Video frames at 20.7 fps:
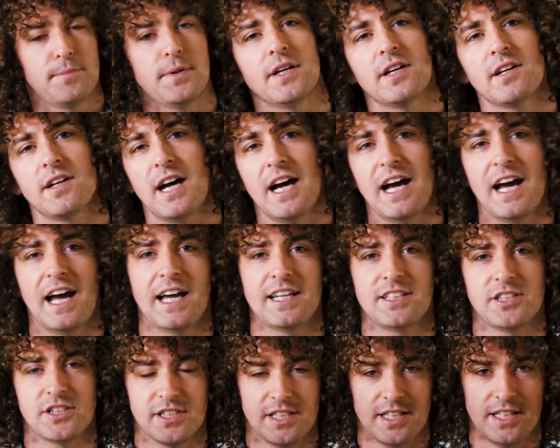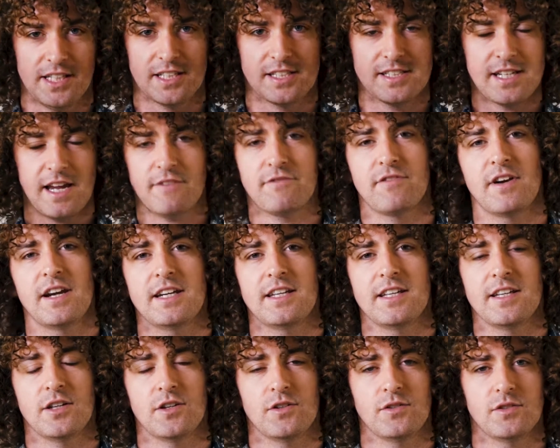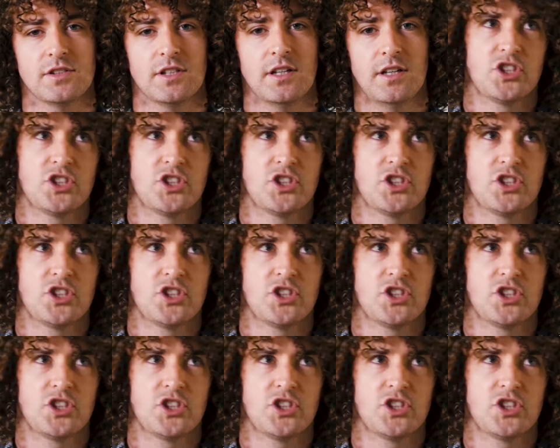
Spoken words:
but I just need a set of radios.